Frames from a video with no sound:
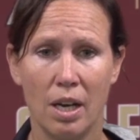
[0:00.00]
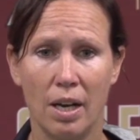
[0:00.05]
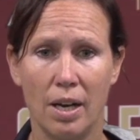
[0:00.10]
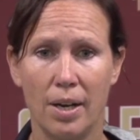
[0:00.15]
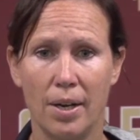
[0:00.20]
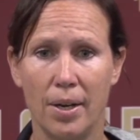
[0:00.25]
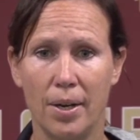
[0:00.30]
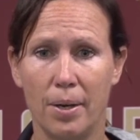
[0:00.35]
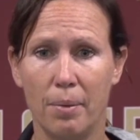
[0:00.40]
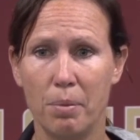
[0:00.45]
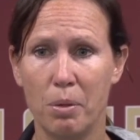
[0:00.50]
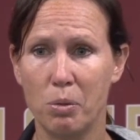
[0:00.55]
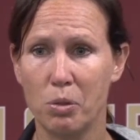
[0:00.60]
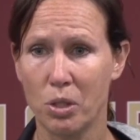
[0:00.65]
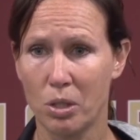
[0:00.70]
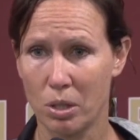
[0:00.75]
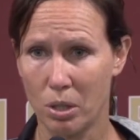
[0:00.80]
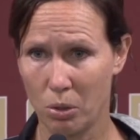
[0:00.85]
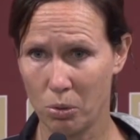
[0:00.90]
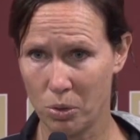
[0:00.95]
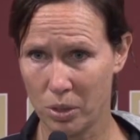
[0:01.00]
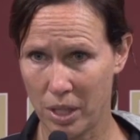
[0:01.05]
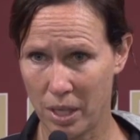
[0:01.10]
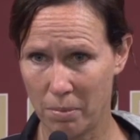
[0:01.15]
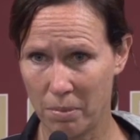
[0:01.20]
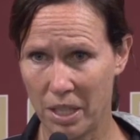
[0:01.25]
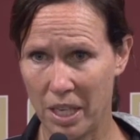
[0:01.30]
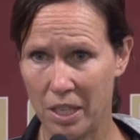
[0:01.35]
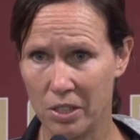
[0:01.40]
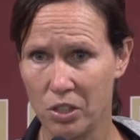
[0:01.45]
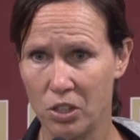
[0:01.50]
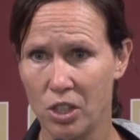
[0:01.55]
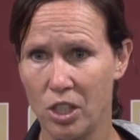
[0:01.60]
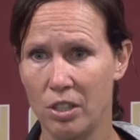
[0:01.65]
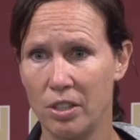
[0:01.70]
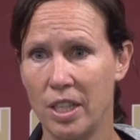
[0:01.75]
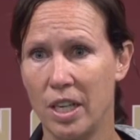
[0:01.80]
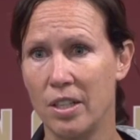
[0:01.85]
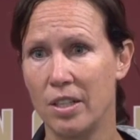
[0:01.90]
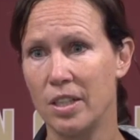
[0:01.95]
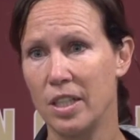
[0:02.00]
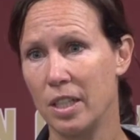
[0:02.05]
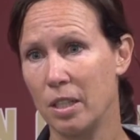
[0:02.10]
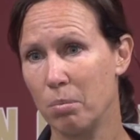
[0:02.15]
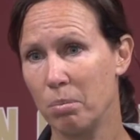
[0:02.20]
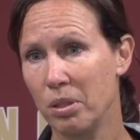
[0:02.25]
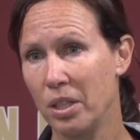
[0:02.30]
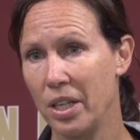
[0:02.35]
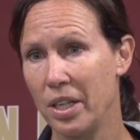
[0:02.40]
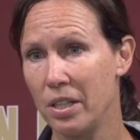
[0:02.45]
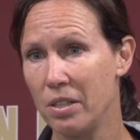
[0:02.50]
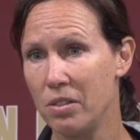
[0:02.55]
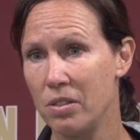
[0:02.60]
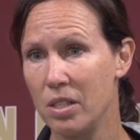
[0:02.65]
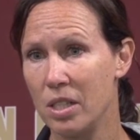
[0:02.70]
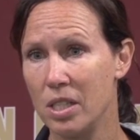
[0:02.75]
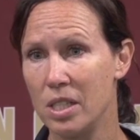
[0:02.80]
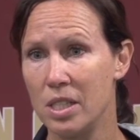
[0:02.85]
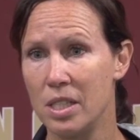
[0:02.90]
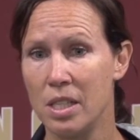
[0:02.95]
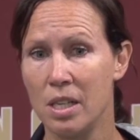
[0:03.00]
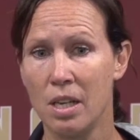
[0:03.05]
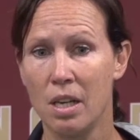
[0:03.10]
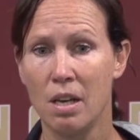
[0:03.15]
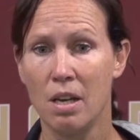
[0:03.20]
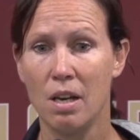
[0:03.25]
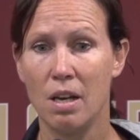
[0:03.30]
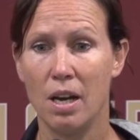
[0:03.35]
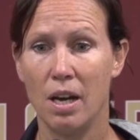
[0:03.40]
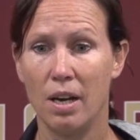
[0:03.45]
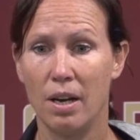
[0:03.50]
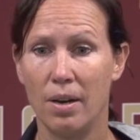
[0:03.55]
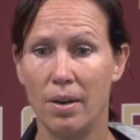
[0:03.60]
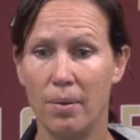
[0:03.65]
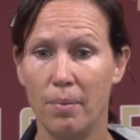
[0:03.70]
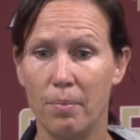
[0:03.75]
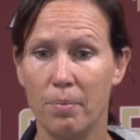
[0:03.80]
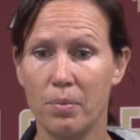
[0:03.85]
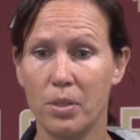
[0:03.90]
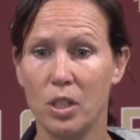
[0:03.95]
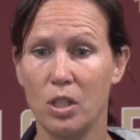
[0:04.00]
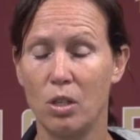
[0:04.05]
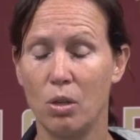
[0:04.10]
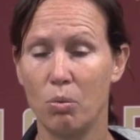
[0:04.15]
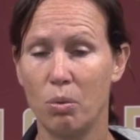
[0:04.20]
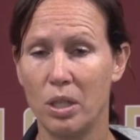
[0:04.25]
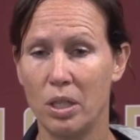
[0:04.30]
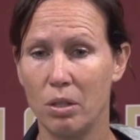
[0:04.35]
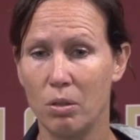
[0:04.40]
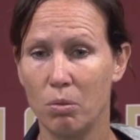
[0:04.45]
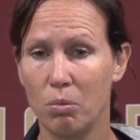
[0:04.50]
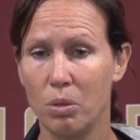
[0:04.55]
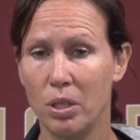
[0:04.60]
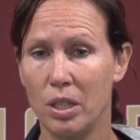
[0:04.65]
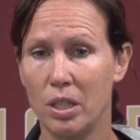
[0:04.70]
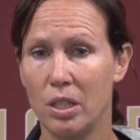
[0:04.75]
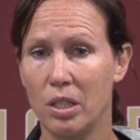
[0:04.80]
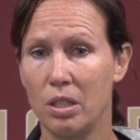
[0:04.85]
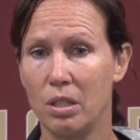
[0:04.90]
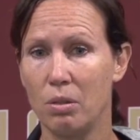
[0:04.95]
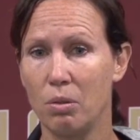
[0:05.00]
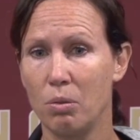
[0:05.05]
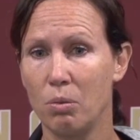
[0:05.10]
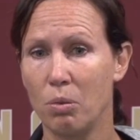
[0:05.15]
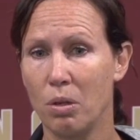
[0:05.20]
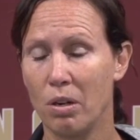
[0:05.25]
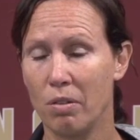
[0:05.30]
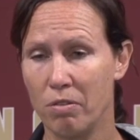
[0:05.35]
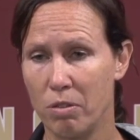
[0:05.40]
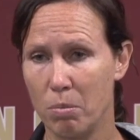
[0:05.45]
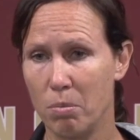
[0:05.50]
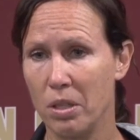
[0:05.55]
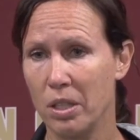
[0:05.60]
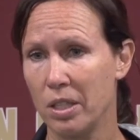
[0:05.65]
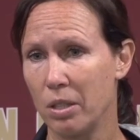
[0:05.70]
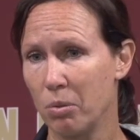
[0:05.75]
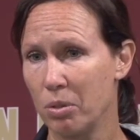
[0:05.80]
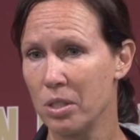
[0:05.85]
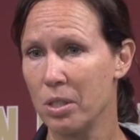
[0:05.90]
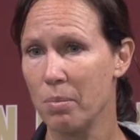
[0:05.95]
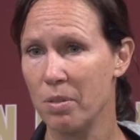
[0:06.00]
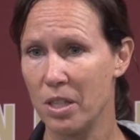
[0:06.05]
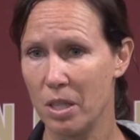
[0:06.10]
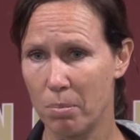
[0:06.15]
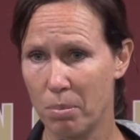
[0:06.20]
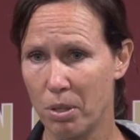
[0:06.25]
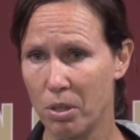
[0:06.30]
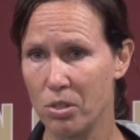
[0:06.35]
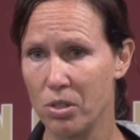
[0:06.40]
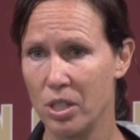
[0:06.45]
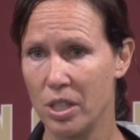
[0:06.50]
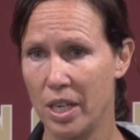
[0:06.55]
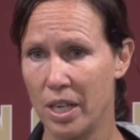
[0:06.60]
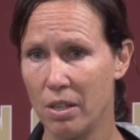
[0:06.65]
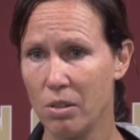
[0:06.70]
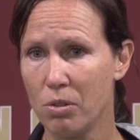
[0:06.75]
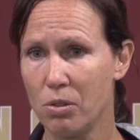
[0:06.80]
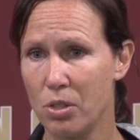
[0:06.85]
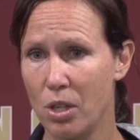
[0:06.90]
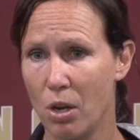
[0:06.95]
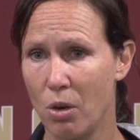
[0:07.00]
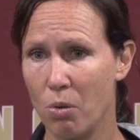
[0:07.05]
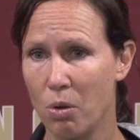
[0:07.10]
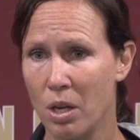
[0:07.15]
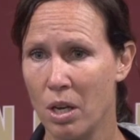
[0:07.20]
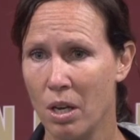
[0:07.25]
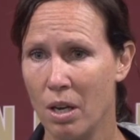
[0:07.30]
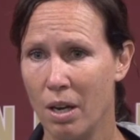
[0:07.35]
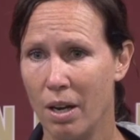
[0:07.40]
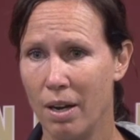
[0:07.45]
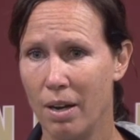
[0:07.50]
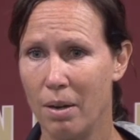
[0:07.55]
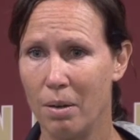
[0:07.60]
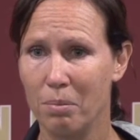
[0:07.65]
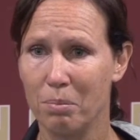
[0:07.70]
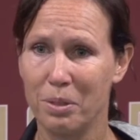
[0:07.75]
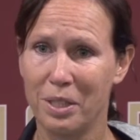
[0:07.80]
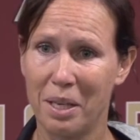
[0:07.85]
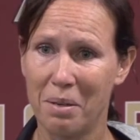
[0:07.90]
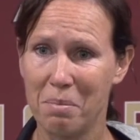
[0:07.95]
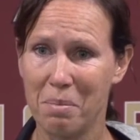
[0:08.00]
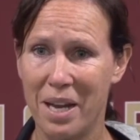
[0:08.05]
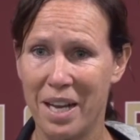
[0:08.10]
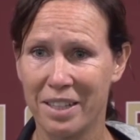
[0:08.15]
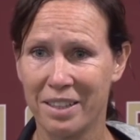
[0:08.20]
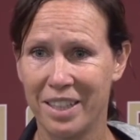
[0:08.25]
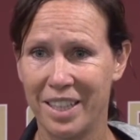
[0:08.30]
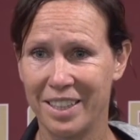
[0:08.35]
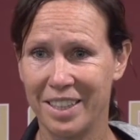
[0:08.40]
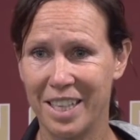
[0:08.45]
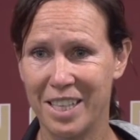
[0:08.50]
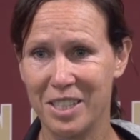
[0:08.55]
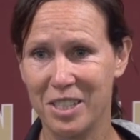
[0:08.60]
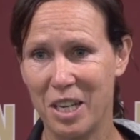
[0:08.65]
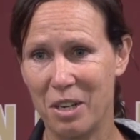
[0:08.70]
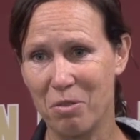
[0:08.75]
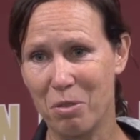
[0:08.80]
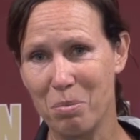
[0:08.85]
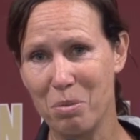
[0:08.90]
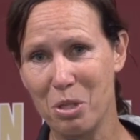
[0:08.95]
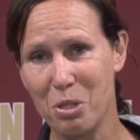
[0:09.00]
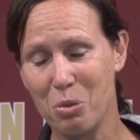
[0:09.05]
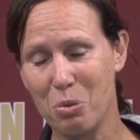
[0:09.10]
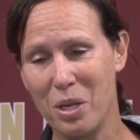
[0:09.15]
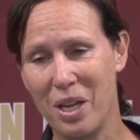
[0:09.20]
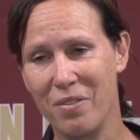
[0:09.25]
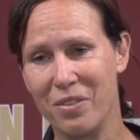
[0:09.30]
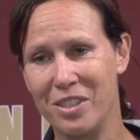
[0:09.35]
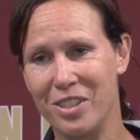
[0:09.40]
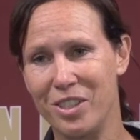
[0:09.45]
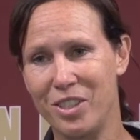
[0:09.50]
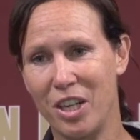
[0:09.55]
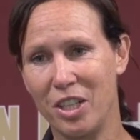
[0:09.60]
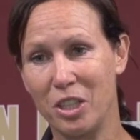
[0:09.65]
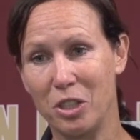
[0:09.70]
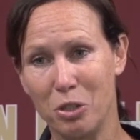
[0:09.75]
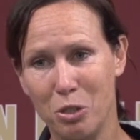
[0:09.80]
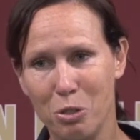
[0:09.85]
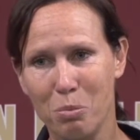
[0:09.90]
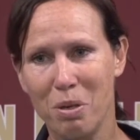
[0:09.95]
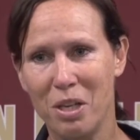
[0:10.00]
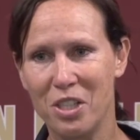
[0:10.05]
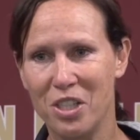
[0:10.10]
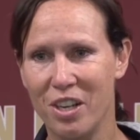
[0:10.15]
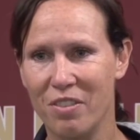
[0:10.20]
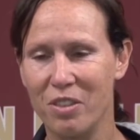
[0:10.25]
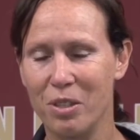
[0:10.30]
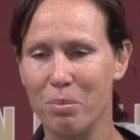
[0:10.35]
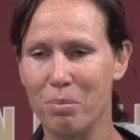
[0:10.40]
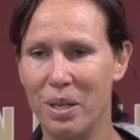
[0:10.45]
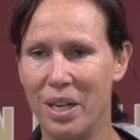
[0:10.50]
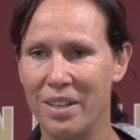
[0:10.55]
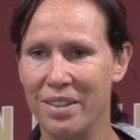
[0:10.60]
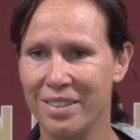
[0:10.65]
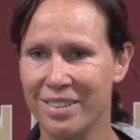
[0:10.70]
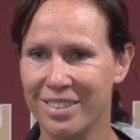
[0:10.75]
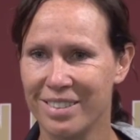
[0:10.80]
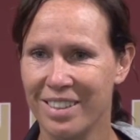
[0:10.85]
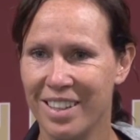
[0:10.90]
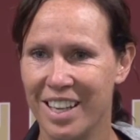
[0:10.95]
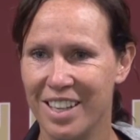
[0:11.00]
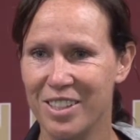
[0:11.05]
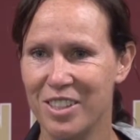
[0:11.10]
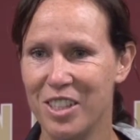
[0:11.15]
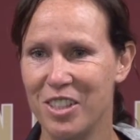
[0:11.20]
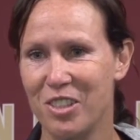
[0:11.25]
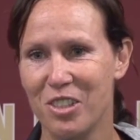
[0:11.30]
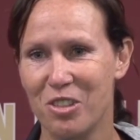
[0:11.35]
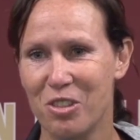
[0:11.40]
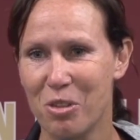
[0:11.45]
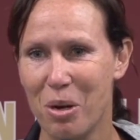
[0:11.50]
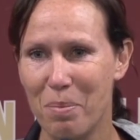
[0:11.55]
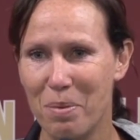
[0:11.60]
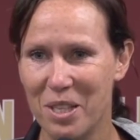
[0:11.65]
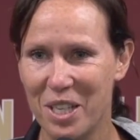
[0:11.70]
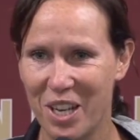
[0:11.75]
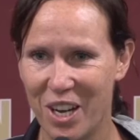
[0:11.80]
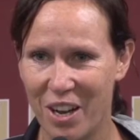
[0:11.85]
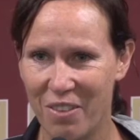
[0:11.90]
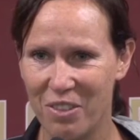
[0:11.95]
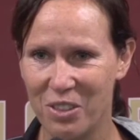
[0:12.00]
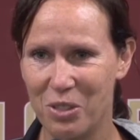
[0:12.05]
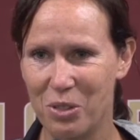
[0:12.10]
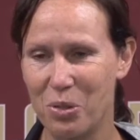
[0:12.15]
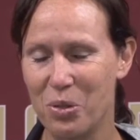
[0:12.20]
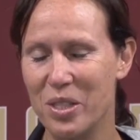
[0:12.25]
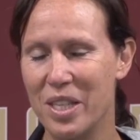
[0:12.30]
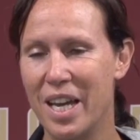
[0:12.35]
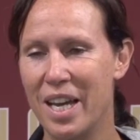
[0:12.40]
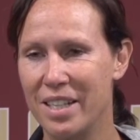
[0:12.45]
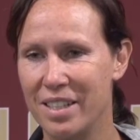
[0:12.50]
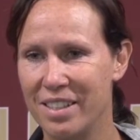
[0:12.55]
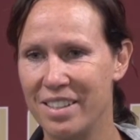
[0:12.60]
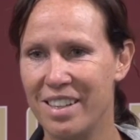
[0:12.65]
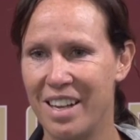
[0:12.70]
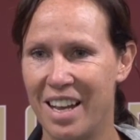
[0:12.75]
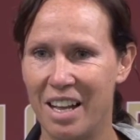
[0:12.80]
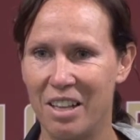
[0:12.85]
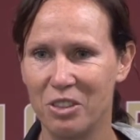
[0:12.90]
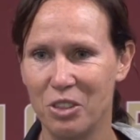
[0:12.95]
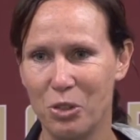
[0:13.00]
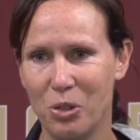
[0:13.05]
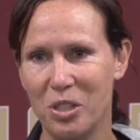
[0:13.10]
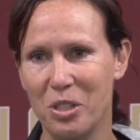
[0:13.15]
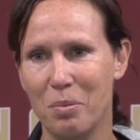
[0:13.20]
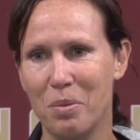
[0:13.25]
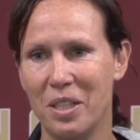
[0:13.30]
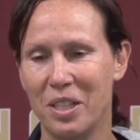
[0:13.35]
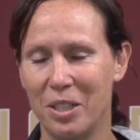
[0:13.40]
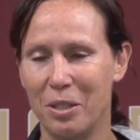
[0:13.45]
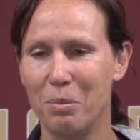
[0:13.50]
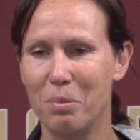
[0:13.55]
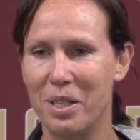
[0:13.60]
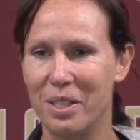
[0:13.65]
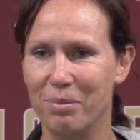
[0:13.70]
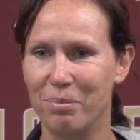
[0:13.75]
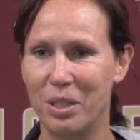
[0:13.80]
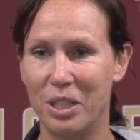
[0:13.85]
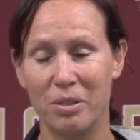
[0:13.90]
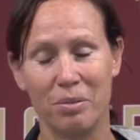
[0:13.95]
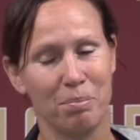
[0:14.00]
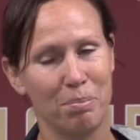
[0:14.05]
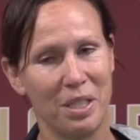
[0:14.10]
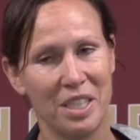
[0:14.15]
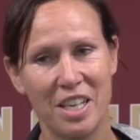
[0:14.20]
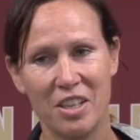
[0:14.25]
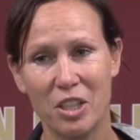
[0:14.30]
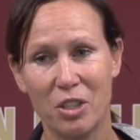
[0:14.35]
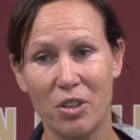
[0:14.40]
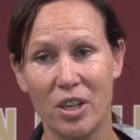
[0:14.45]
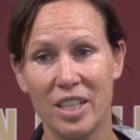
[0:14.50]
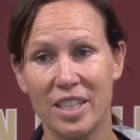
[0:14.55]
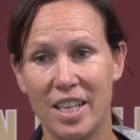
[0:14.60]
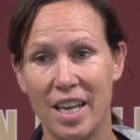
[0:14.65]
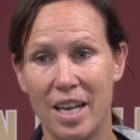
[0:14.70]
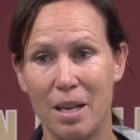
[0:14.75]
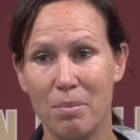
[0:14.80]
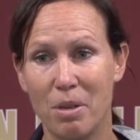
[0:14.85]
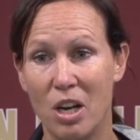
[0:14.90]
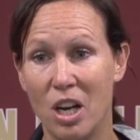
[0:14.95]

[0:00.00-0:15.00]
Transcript: Um, it was a close game last year down at their place, and um, you know we we are familiar with some of their personnel. So um, getting back late last night from Duke, we haven't studied too much of them, but assistants are up in the office doing that, and I'll join them in a little bit. But it'll be another great game.